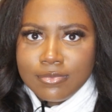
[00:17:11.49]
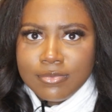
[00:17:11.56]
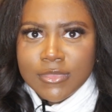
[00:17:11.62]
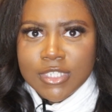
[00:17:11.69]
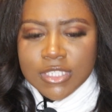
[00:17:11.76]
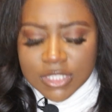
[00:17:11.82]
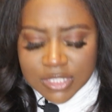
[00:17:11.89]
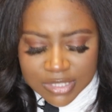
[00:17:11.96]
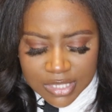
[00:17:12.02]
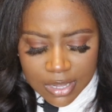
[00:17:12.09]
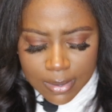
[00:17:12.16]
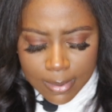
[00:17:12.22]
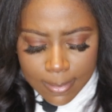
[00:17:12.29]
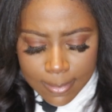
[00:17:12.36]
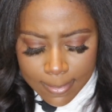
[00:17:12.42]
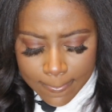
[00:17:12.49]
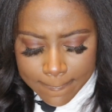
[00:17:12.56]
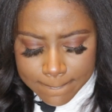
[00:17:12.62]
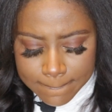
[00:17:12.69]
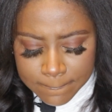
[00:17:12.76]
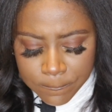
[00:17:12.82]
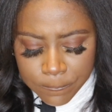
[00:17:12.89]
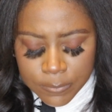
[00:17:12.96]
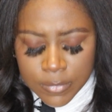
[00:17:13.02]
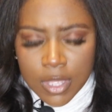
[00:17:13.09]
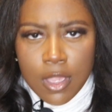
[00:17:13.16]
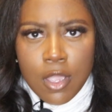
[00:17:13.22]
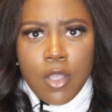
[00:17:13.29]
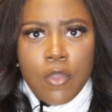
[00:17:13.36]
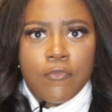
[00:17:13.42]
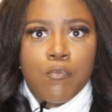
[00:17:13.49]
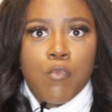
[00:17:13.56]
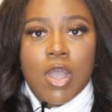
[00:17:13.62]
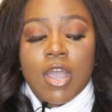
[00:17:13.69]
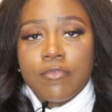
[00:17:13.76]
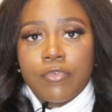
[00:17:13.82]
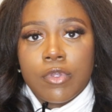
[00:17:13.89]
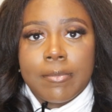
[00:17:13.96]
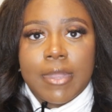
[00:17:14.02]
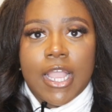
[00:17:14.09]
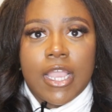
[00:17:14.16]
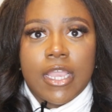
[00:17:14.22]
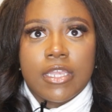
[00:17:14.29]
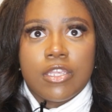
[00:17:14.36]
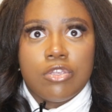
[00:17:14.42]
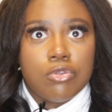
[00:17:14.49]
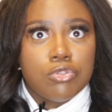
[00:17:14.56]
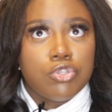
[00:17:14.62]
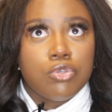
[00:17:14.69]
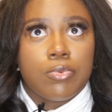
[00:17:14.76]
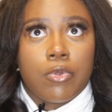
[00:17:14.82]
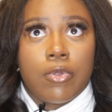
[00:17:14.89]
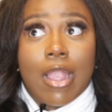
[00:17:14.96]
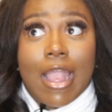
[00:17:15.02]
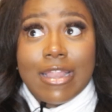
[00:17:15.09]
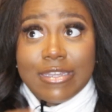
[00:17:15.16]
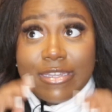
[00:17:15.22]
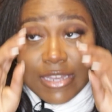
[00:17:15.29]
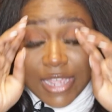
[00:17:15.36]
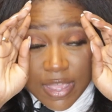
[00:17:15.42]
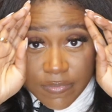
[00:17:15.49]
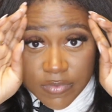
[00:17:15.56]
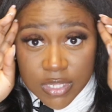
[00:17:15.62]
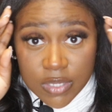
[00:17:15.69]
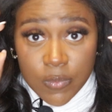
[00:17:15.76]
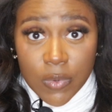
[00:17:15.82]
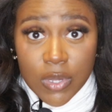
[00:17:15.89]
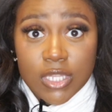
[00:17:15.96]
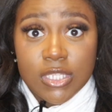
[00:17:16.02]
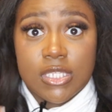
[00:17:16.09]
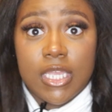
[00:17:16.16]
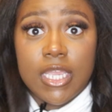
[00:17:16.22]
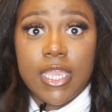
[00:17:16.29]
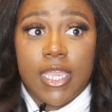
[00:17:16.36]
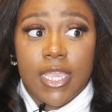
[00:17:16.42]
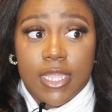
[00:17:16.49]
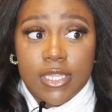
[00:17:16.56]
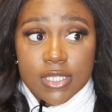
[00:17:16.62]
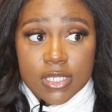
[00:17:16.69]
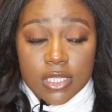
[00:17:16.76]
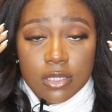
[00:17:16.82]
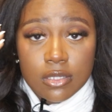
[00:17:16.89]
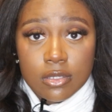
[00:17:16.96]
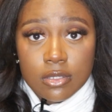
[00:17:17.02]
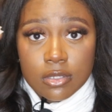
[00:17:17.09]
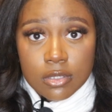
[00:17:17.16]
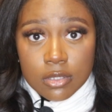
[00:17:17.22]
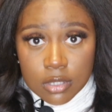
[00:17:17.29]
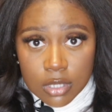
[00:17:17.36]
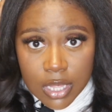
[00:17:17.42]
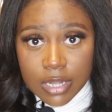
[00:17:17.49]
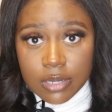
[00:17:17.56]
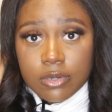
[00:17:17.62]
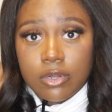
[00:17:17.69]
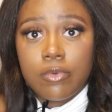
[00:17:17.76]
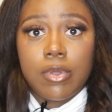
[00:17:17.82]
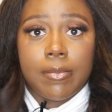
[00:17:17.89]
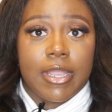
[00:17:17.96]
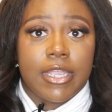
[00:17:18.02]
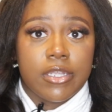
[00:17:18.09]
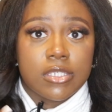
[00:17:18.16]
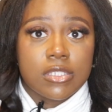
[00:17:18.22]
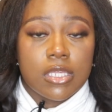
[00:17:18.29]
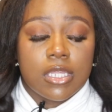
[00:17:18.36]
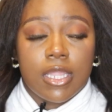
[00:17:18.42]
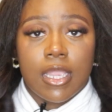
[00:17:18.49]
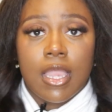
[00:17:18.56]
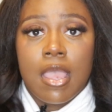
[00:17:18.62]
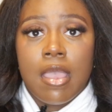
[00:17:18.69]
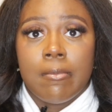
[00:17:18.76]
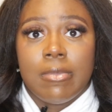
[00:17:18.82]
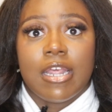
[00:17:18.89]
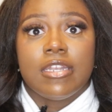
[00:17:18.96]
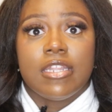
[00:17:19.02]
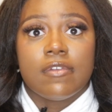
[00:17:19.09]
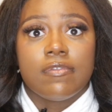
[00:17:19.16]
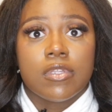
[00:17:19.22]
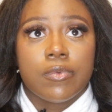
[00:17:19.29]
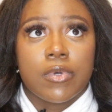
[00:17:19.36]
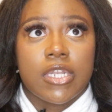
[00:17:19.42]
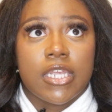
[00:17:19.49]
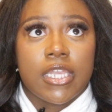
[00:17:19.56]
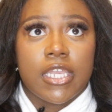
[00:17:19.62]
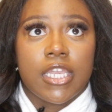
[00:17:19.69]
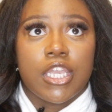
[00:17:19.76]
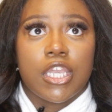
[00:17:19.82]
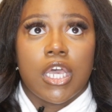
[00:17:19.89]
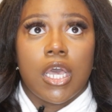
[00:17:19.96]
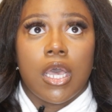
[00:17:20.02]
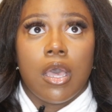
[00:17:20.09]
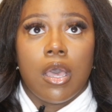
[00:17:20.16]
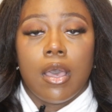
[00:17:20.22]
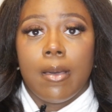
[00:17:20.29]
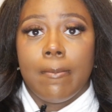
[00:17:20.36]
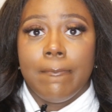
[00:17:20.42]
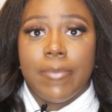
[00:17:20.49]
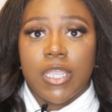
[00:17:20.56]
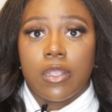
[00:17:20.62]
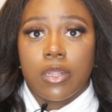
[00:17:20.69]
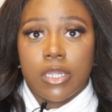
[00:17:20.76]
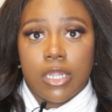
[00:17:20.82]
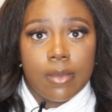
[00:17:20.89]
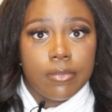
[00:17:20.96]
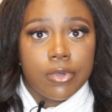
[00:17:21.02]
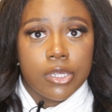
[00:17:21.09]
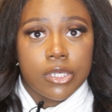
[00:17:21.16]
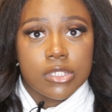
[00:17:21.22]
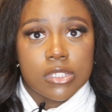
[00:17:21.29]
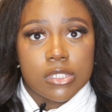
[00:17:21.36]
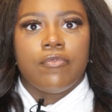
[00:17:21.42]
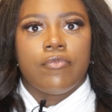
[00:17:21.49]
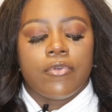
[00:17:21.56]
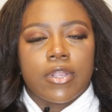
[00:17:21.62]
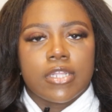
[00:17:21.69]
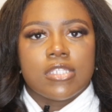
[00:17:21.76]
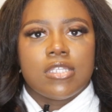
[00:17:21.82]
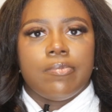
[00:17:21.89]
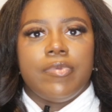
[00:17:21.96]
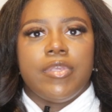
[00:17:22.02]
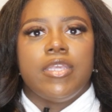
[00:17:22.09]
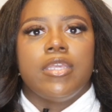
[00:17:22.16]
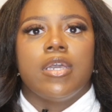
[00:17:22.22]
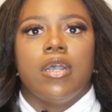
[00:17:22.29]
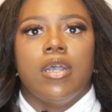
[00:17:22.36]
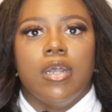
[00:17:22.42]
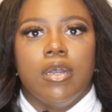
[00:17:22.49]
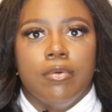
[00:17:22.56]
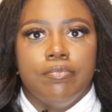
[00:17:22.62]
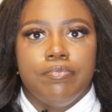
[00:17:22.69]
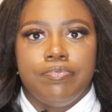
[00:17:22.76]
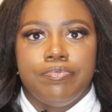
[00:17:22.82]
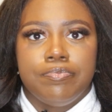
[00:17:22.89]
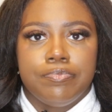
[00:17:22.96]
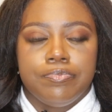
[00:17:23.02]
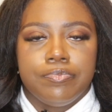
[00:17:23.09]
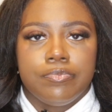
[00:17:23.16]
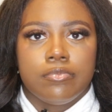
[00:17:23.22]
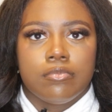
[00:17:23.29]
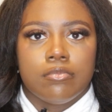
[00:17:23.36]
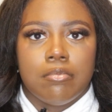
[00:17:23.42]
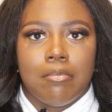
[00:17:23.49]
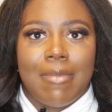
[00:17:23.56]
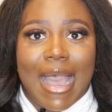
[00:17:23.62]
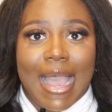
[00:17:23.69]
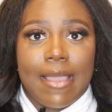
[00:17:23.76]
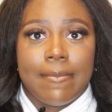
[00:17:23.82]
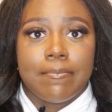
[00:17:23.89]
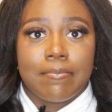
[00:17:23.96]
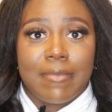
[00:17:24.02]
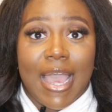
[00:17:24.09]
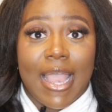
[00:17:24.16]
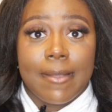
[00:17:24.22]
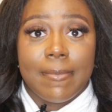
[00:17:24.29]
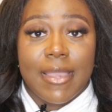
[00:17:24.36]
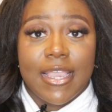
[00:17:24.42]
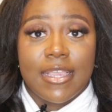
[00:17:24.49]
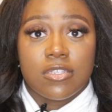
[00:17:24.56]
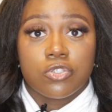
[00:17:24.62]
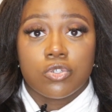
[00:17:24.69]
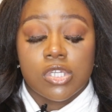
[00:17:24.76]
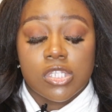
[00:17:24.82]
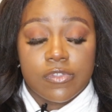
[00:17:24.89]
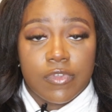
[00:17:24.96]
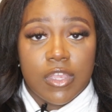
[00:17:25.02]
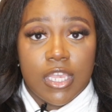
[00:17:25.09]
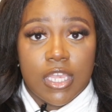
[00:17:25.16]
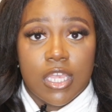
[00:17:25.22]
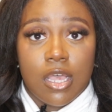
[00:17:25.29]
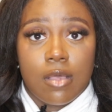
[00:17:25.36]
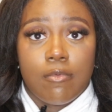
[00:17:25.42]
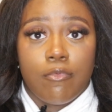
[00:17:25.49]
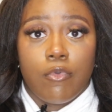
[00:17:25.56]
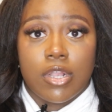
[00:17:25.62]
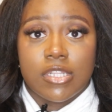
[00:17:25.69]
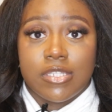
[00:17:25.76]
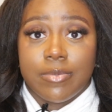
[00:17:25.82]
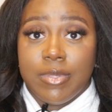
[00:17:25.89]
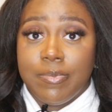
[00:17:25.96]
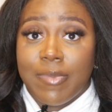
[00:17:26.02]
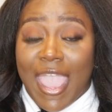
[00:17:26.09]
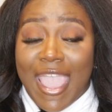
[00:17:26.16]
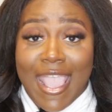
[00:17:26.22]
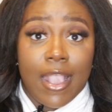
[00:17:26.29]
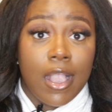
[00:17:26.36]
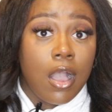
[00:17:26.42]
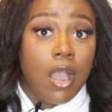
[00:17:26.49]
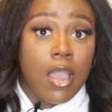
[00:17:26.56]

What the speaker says: So one, for my YouTube career, I definitely want to hit, I don't know what my hair is looking like, but I definitely want to hit a bigger numbers for it to be my main source of income, for it to be paying